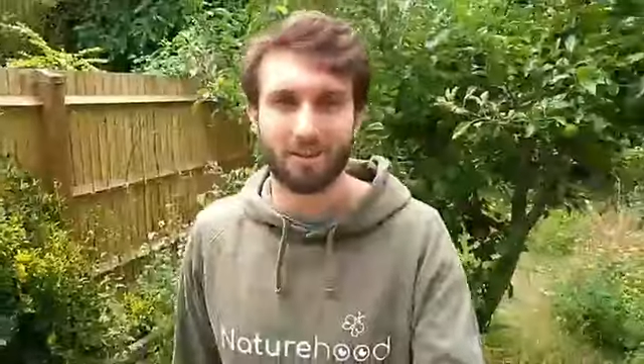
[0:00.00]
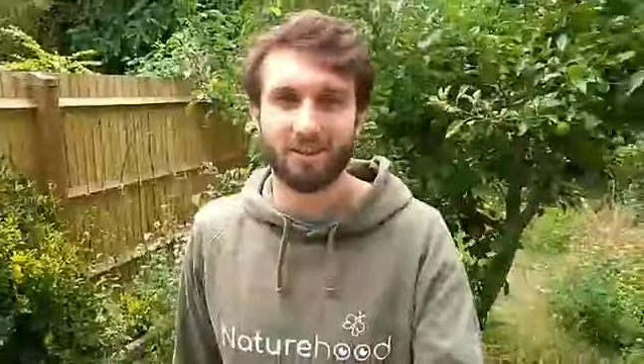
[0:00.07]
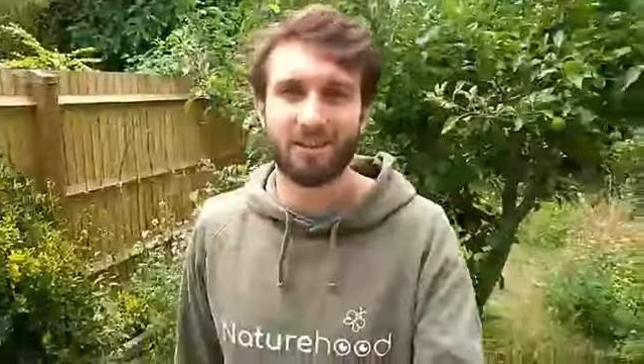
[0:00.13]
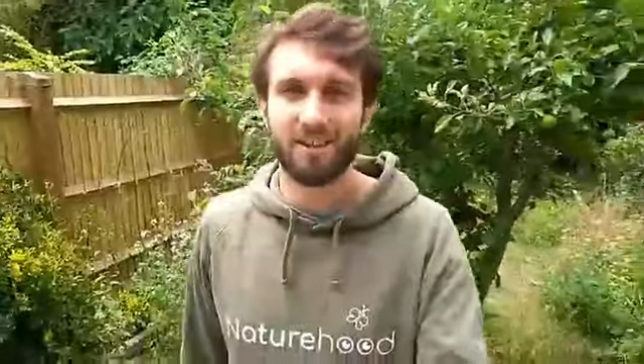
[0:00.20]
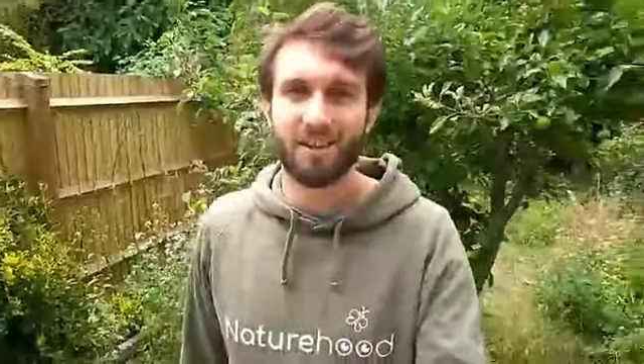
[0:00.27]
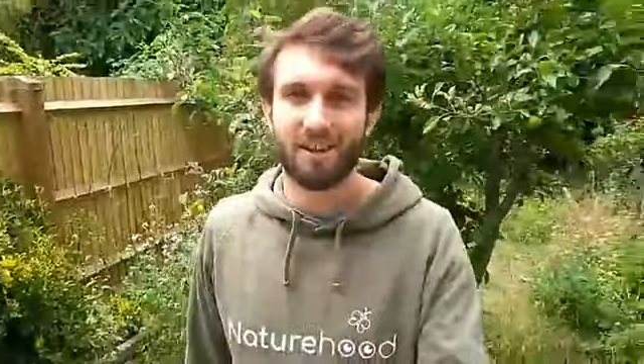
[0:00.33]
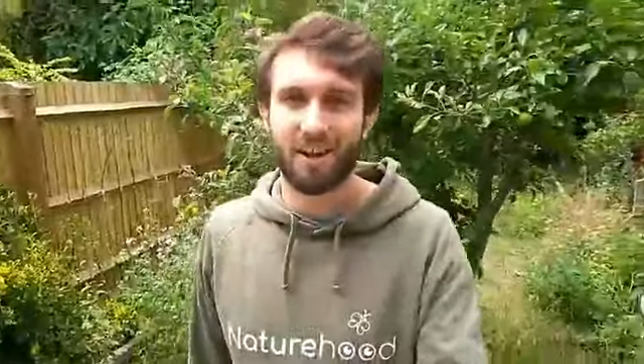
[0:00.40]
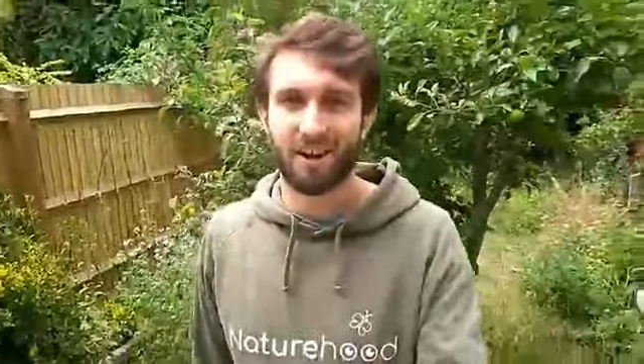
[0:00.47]

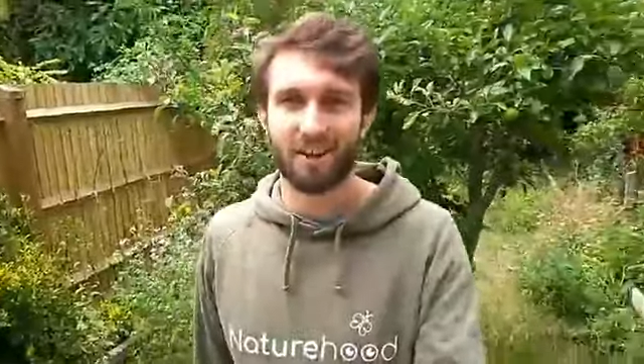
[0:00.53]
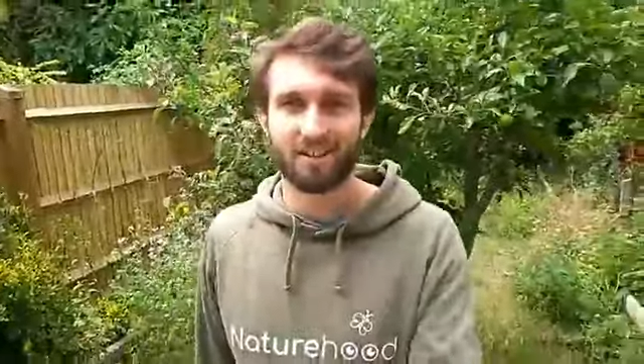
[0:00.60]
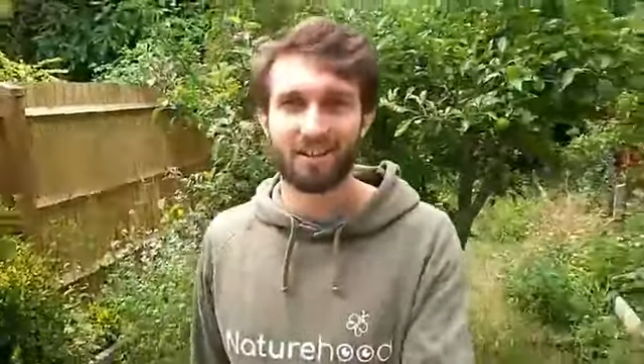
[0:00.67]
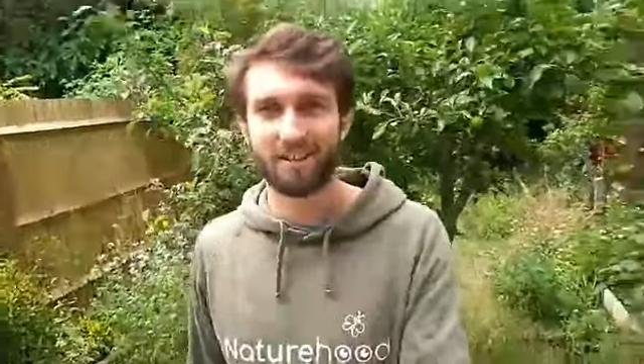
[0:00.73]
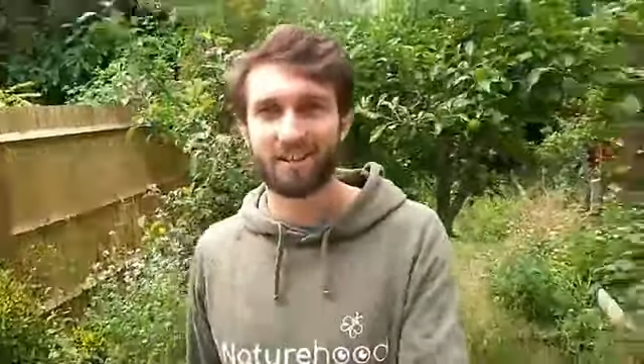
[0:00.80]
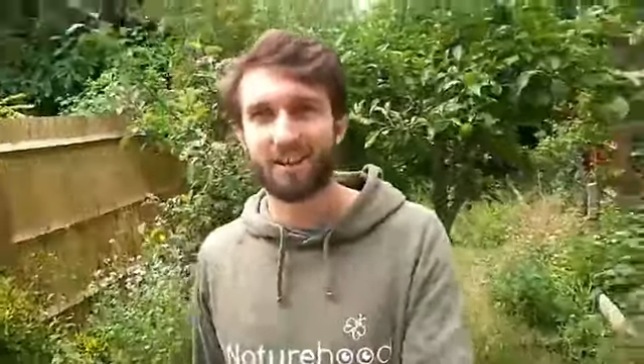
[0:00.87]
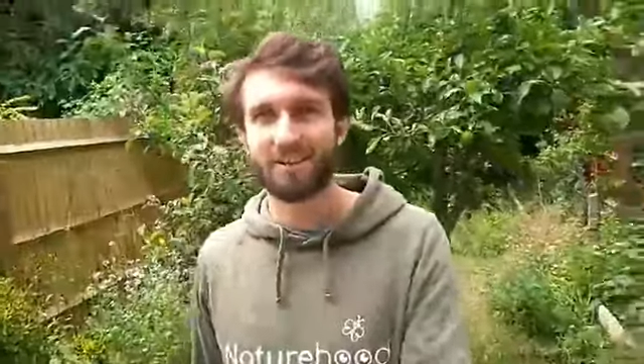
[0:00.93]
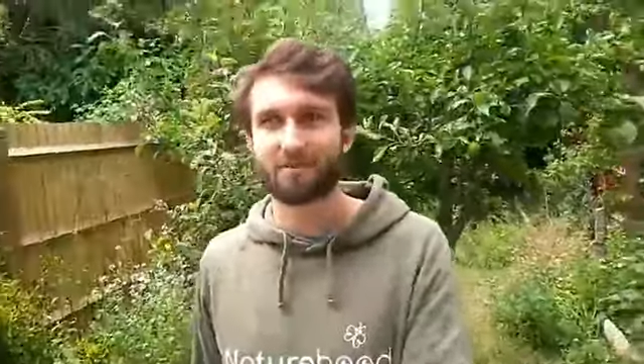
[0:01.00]
and I think that's
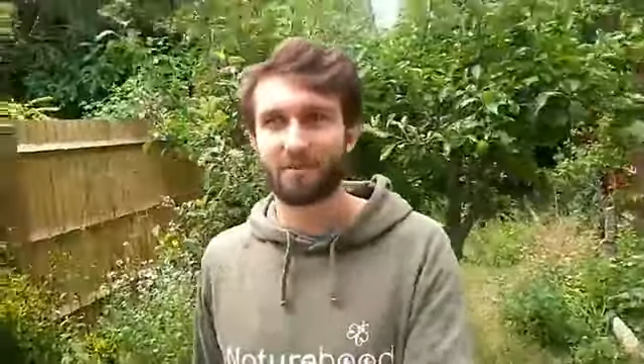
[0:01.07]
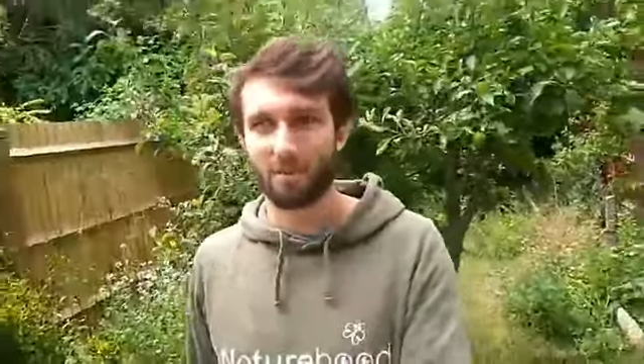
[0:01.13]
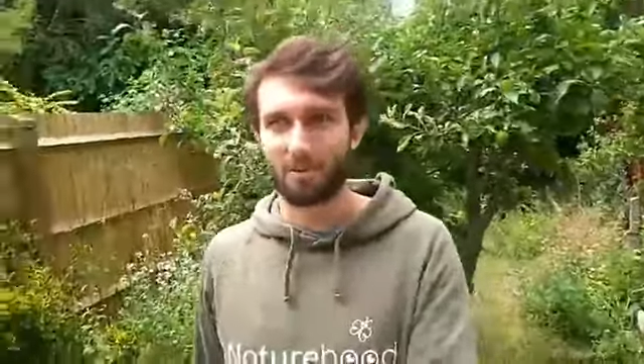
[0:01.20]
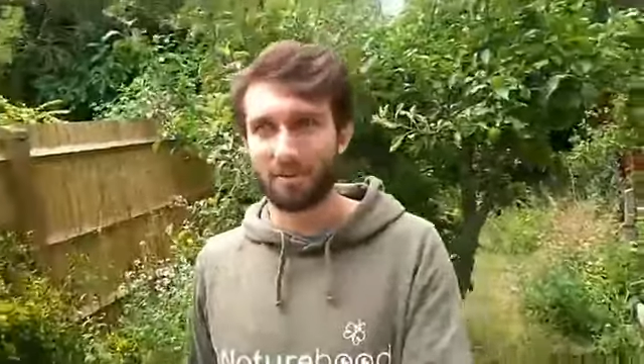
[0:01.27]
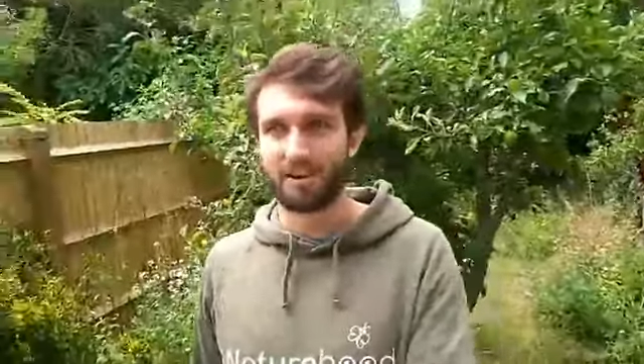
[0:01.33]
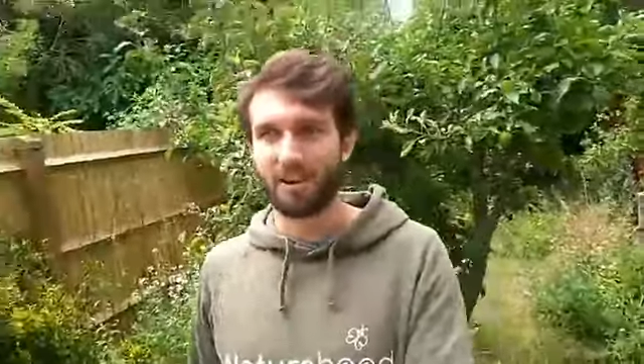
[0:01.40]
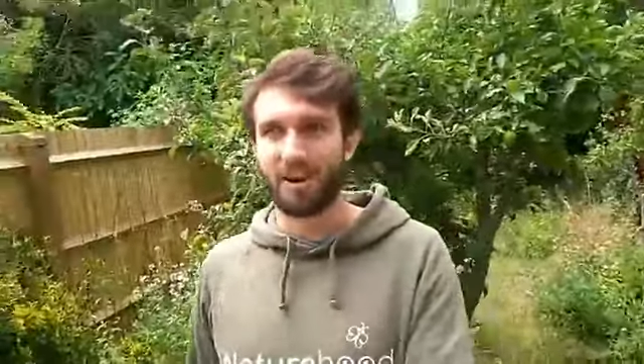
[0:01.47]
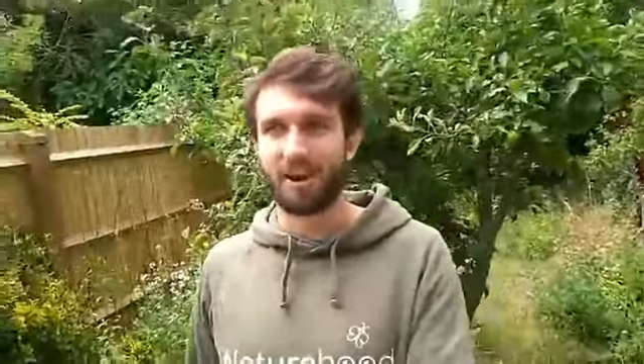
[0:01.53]
probably the
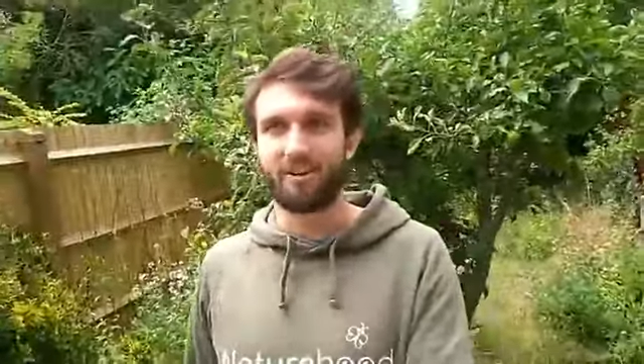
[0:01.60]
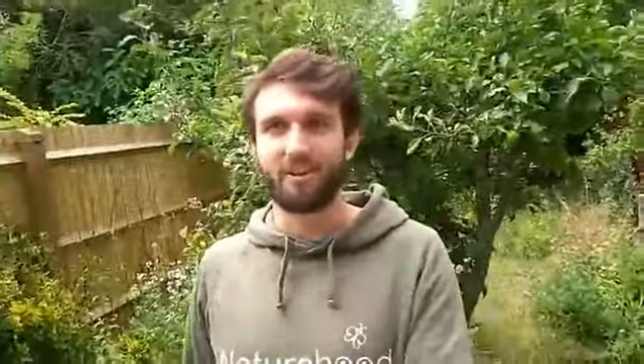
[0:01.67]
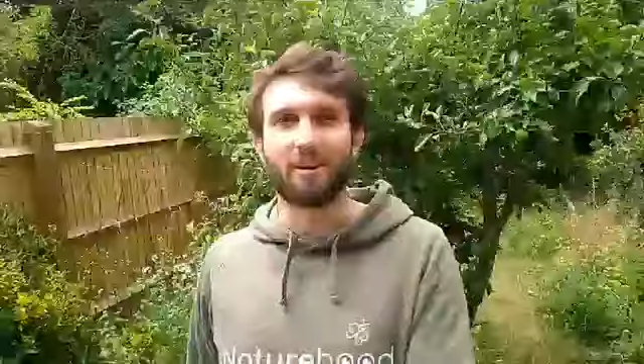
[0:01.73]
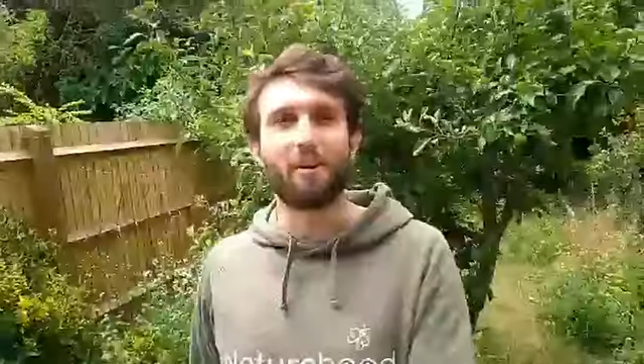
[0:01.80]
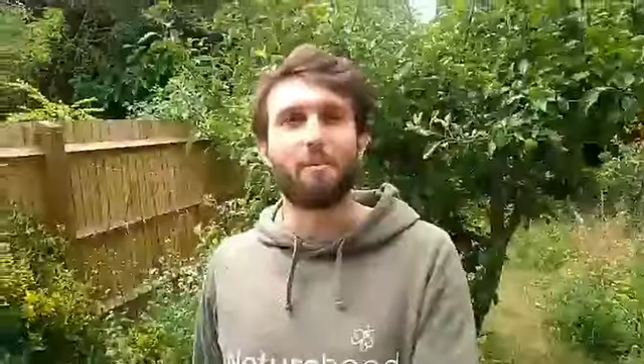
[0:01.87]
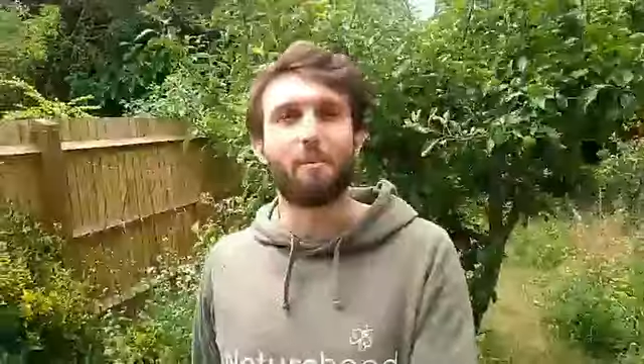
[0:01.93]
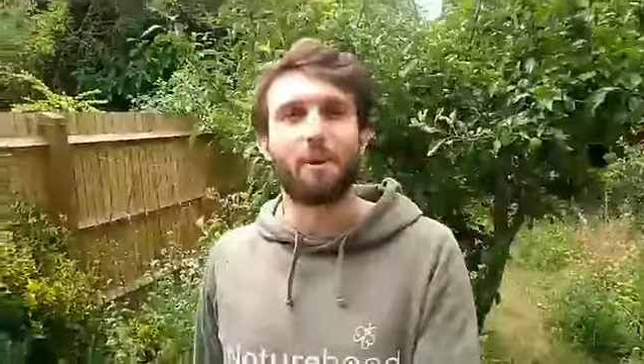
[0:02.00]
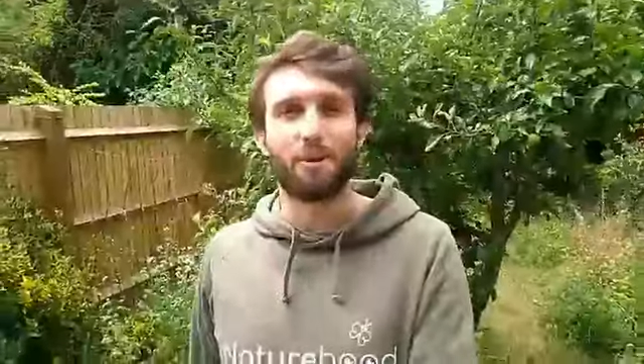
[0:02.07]
area I'm
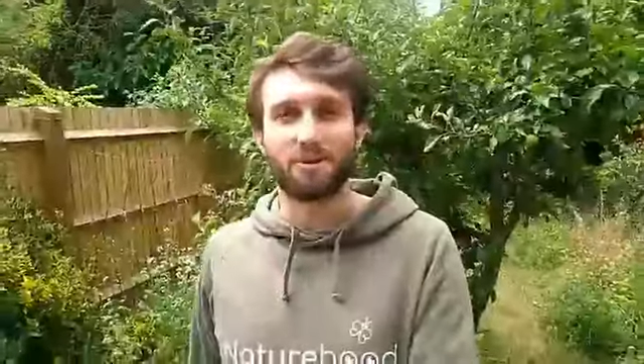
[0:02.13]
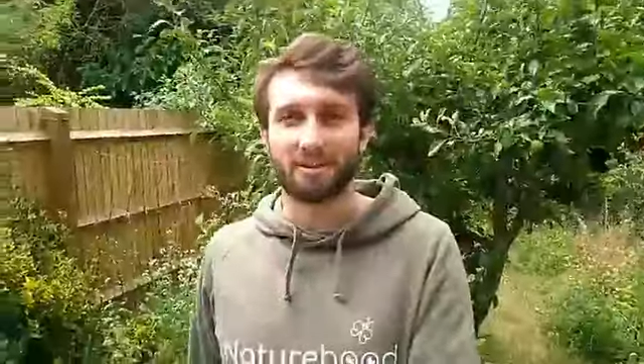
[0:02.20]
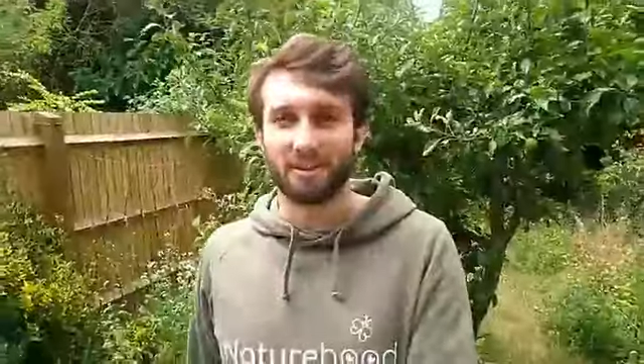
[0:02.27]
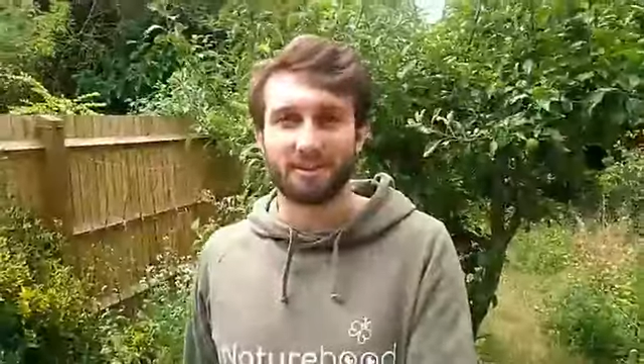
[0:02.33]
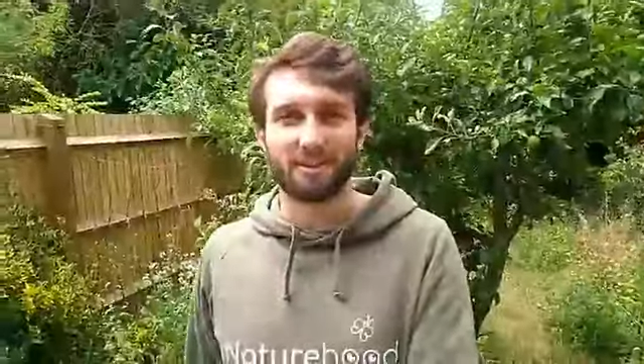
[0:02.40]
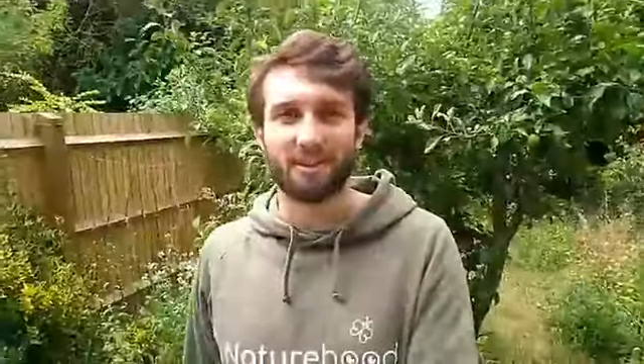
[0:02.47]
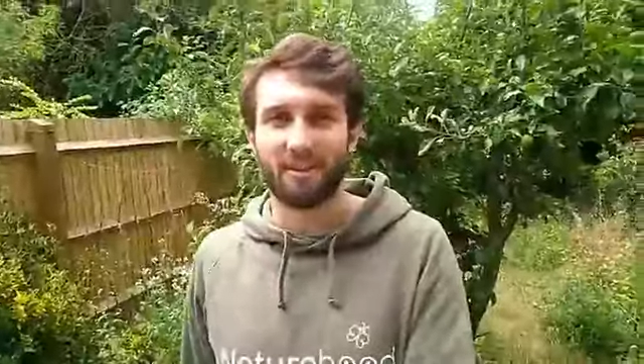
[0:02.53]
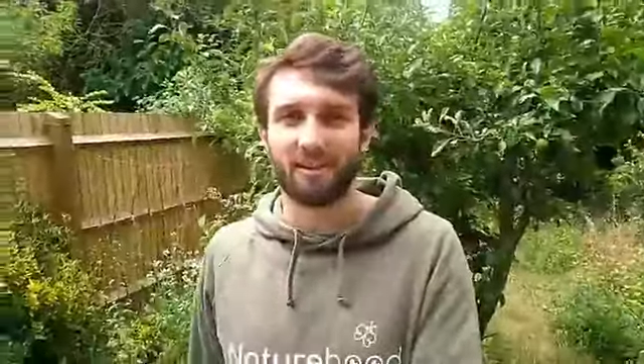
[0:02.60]
most excited
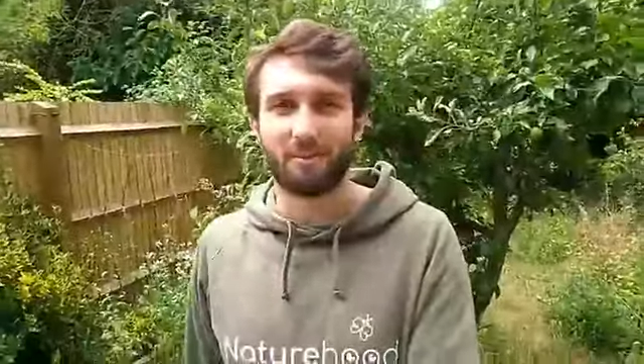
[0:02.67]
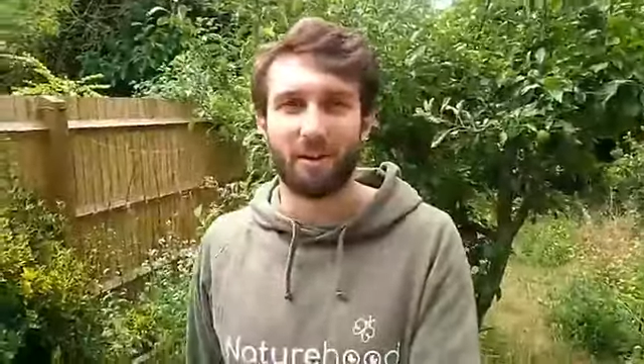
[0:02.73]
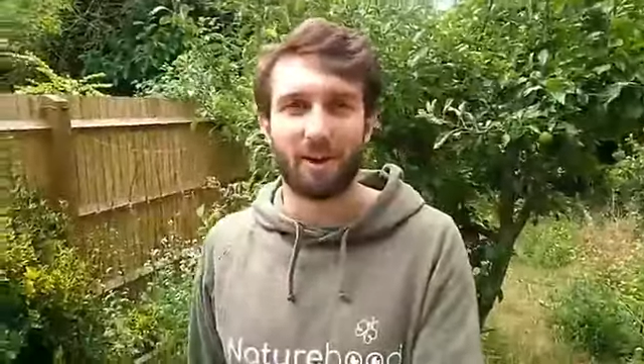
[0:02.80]
about